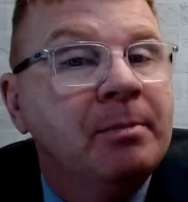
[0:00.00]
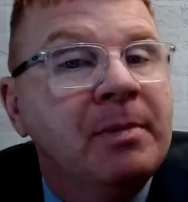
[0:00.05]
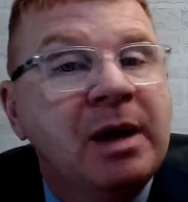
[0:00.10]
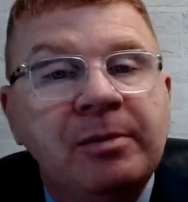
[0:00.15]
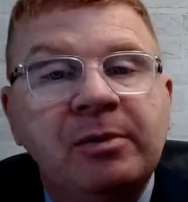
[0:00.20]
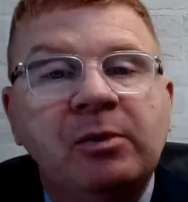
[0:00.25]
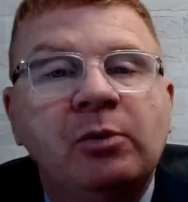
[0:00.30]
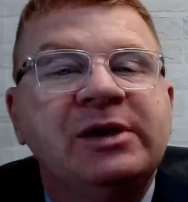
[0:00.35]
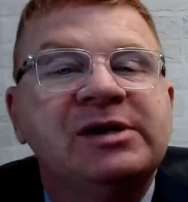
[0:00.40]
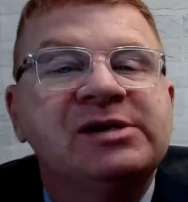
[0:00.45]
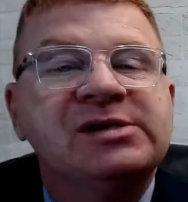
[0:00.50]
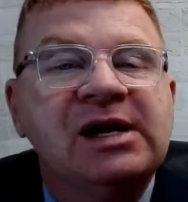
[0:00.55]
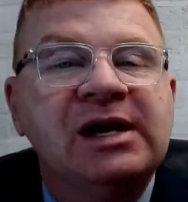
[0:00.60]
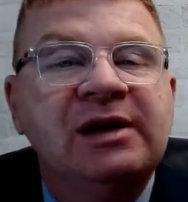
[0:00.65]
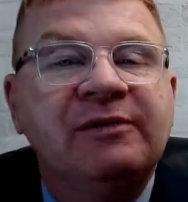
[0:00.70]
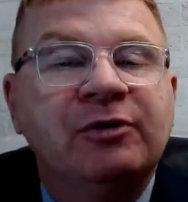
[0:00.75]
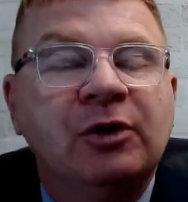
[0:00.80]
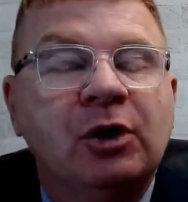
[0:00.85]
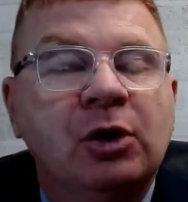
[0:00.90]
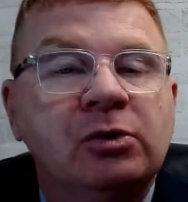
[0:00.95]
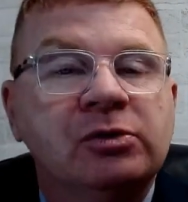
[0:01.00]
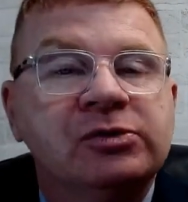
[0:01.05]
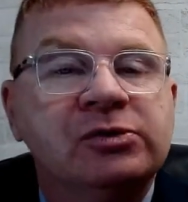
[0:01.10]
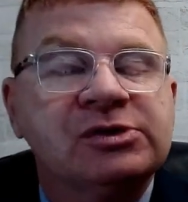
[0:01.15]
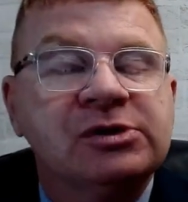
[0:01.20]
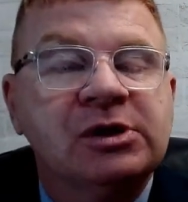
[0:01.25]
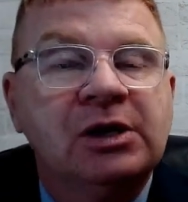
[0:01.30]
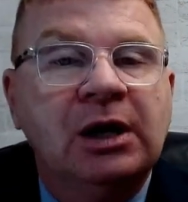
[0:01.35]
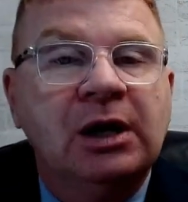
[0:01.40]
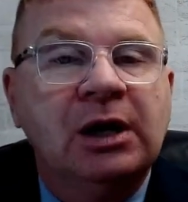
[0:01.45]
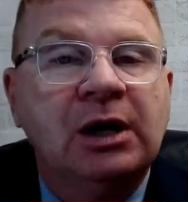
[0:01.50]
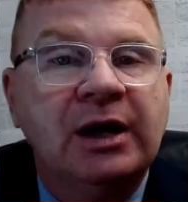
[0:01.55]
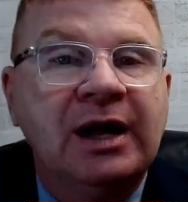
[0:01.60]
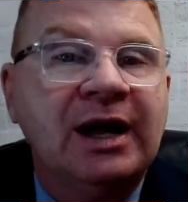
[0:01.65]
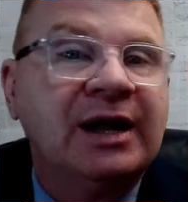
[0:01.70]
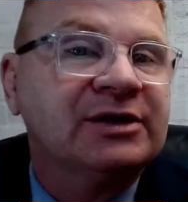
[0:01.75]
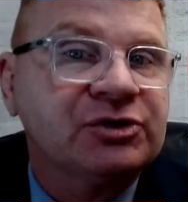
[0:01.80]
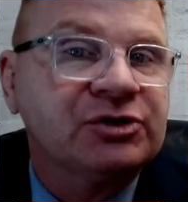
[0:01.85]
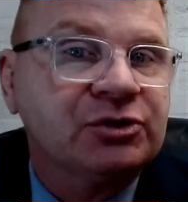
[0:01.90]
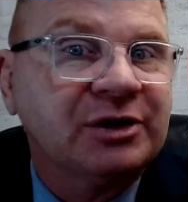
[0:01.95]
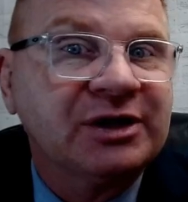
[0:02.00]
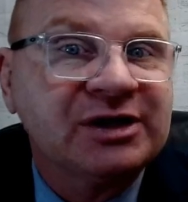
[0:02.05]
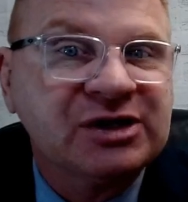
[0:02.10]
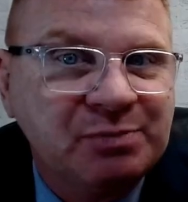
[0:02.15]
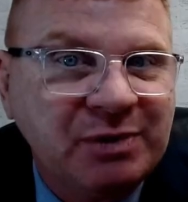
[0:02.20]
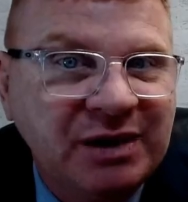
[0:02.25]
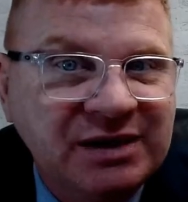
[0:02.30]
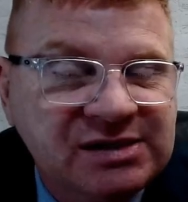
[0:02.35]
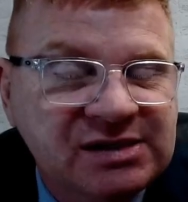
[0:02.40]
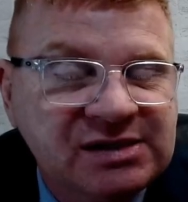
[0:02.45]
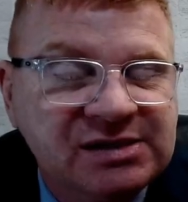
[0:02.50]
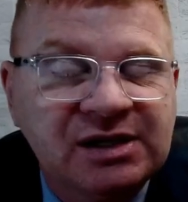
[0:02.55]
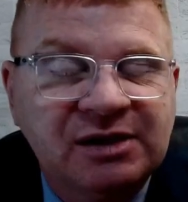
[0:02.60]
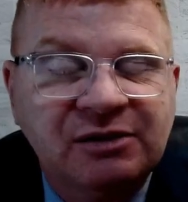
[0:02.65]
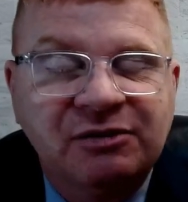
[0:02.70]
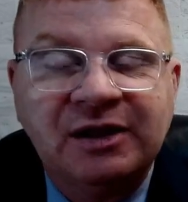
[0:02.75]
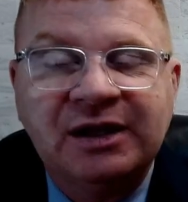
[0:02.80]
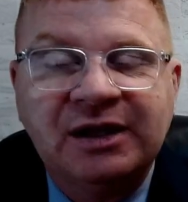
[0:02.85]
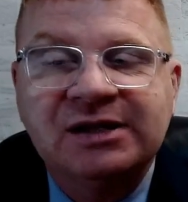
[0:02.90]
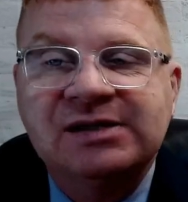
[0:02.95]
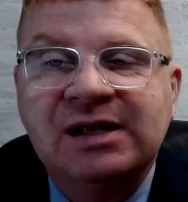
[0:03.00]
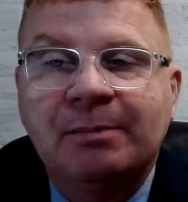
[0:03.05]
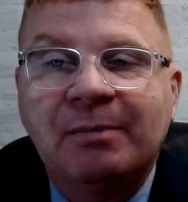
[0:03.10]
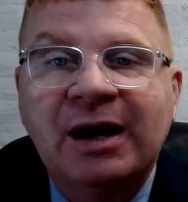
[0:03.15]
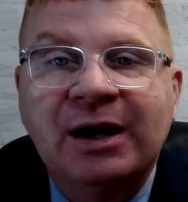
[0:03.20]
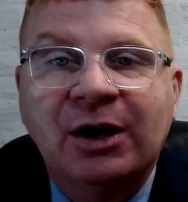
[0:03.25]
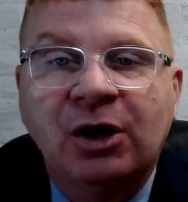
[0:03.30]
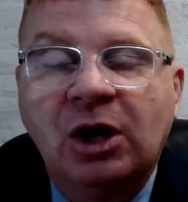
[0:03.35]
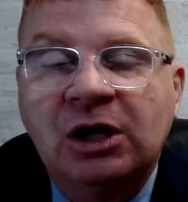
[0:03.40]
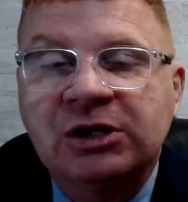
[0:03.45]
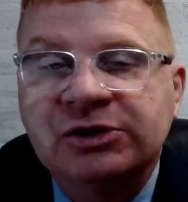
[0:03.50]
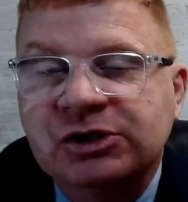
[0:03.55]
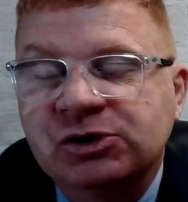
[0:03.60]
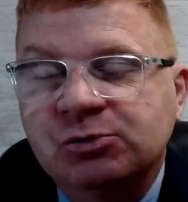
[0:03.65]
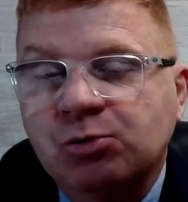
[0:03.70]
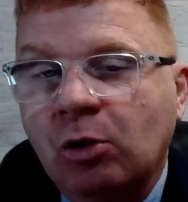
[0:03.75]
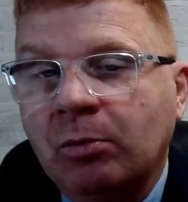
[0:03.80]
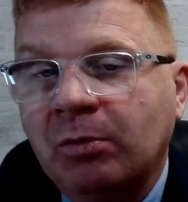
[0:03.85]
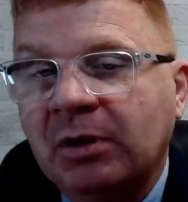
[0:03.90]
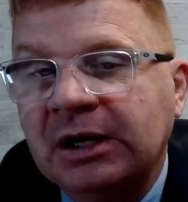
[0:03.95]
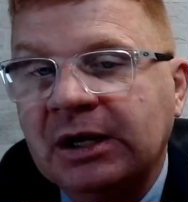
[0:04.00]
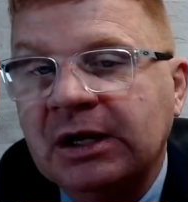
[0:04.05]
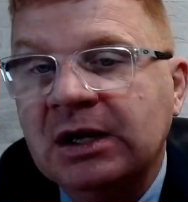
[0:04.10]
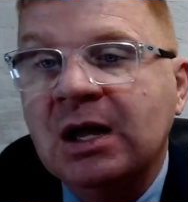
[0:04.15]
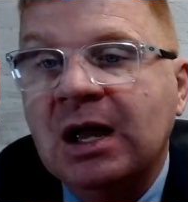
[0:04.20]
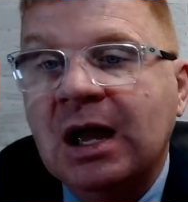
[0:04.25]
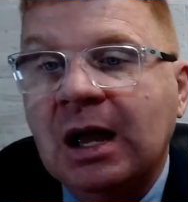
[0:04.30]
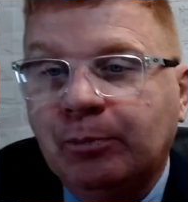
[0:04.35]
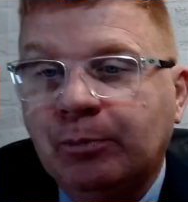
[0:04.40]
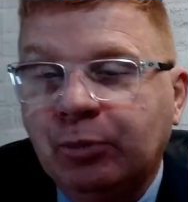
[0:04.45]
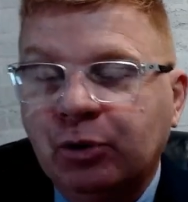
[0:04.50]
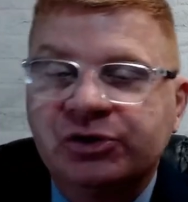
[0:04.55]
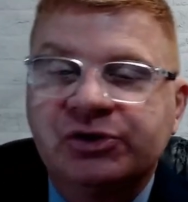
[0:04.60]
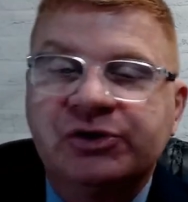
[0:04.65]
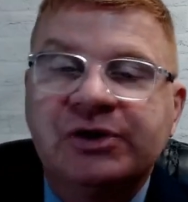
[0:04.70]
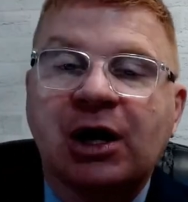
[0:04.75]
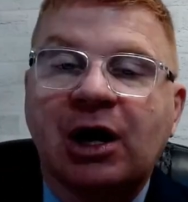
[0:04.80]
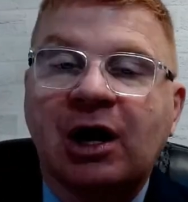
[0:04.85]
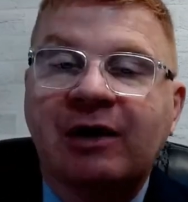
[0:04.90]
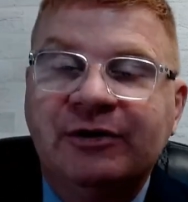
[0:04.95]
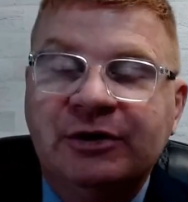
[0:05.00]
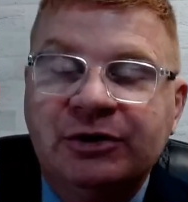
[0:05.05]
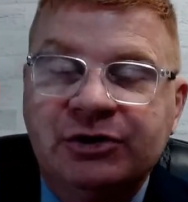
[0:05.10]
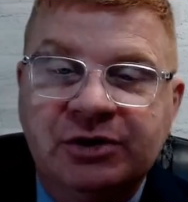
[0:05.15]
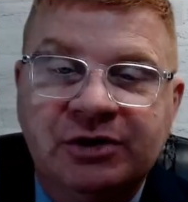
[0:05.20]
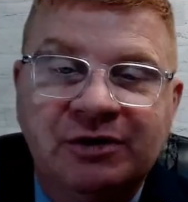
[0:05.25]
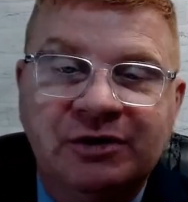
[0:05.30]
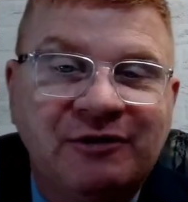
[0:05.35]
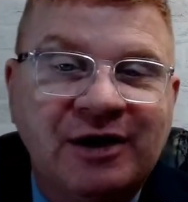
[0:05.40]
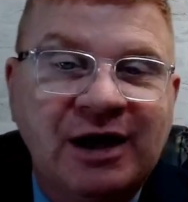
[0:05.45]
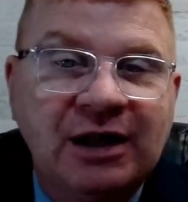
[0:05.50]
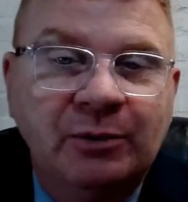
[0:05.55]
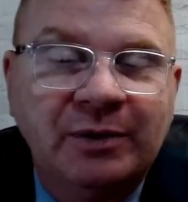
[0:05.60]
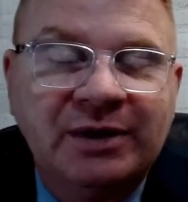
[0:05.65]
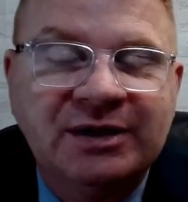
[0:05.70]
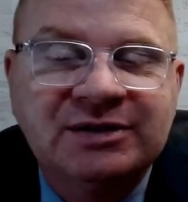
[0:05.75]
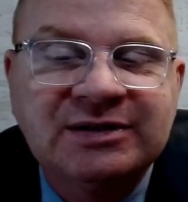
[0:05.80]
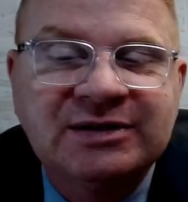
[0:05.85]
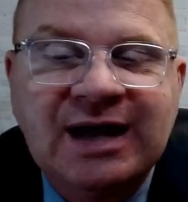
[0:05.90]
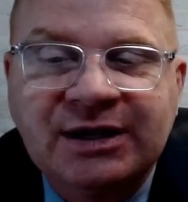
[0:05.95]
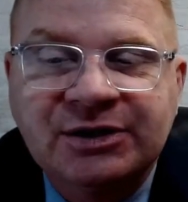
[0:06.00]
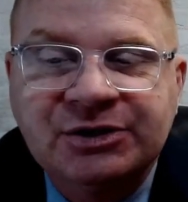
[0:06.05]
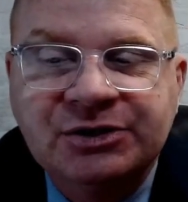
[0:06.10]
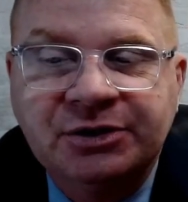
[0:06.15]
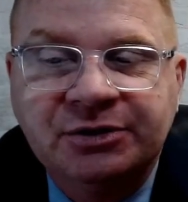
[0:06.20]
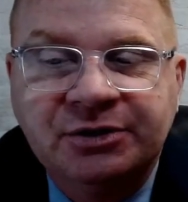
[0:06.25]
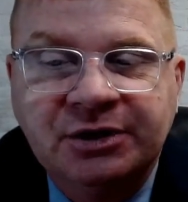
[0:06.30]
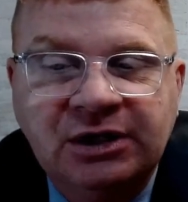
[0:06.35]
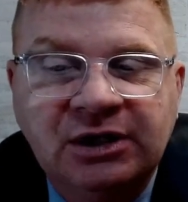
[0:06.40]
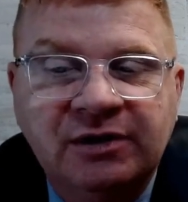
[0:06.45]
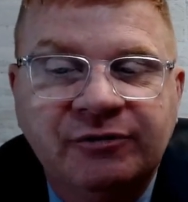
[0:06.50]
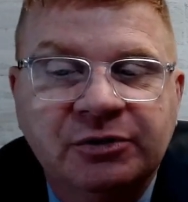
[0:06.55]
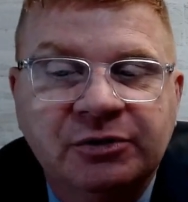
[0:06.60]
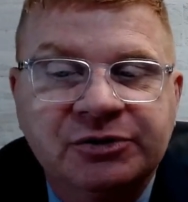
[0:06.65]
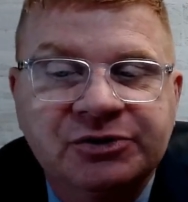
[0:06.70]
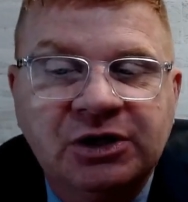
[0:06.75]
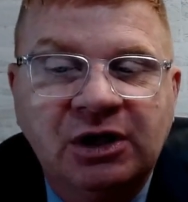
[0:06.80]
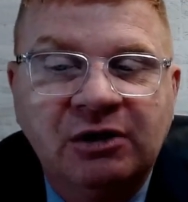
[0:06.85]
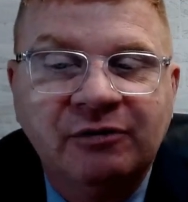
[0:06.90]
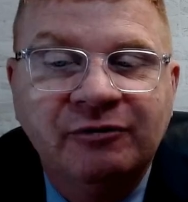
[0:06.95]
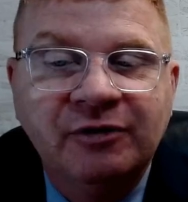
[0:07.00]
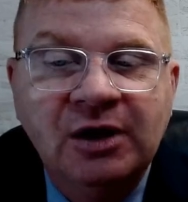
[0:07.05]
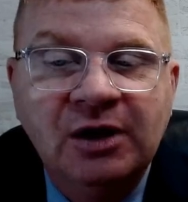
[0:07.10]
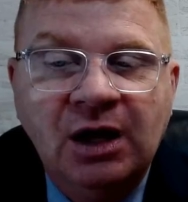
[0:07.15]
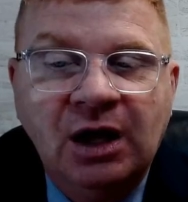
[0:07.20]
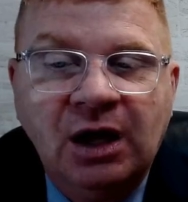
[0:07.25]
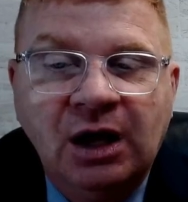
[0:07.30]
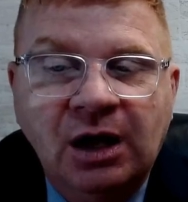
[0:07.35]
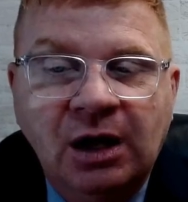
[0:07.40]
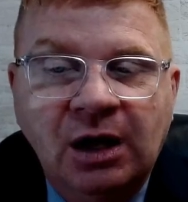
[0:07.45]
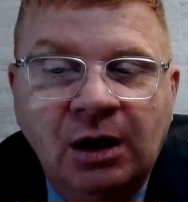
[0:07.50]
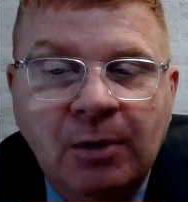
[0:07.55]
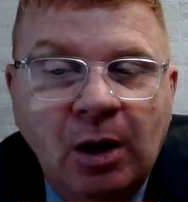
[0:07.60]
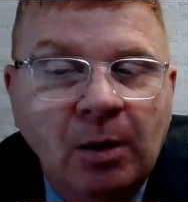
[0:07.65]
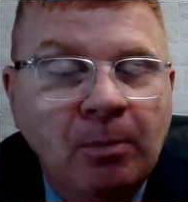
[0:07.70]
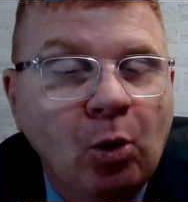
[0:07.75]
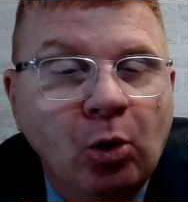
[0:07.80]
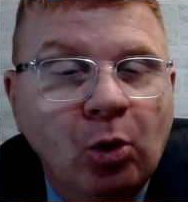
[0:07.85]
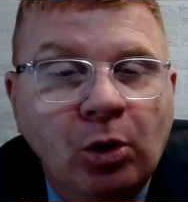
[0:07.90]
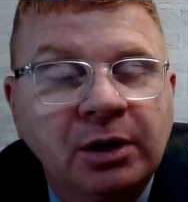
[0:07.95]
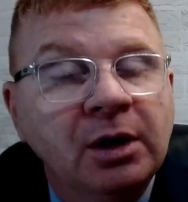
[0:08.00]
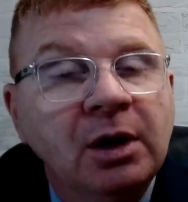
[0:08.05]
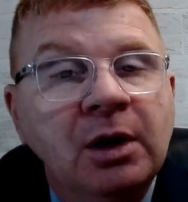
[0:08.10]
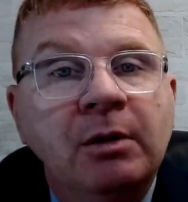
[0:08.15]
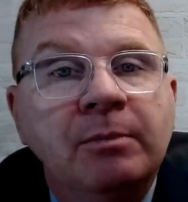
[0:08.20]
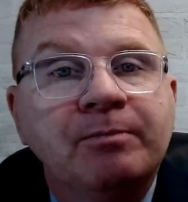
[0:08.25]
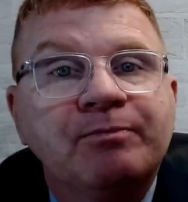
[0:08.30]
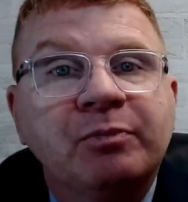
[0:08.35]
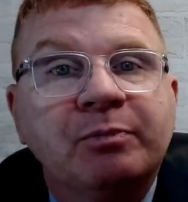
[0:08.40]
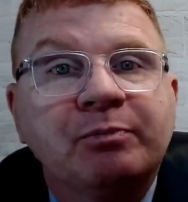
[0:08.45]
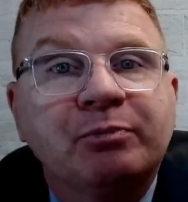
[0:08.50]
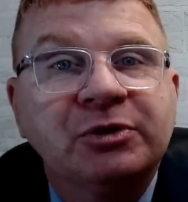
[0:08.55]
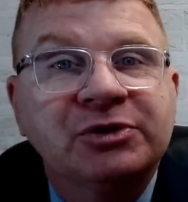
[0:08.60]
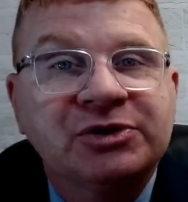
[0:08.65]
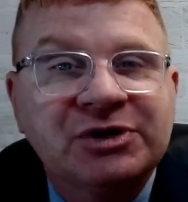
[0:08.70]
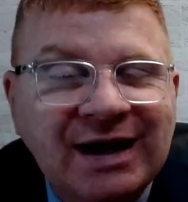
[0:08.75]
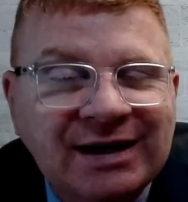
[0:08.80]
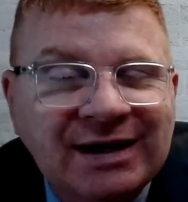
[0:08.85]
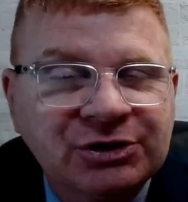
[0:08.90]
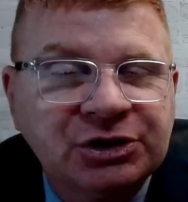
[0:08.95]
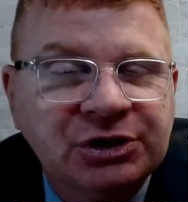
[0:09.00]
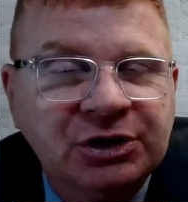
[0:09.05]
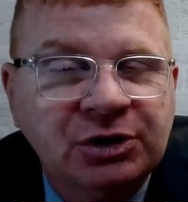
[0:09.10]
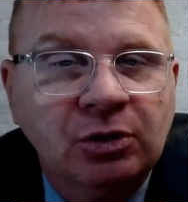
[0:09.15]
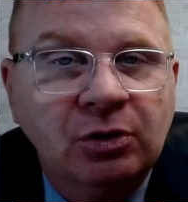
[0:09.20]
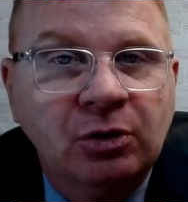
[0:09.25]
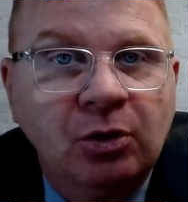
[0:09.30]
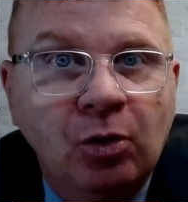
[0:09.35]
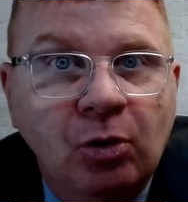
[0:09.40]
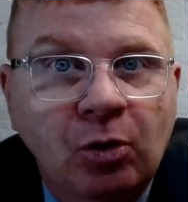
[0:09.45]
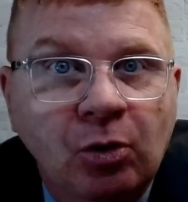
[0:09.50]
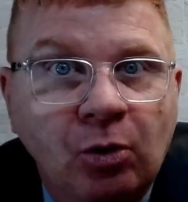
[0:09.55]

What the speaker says: maybe we save those extra expenses and things that might cost us more money and push that off into the following tax year to give yourself a more protection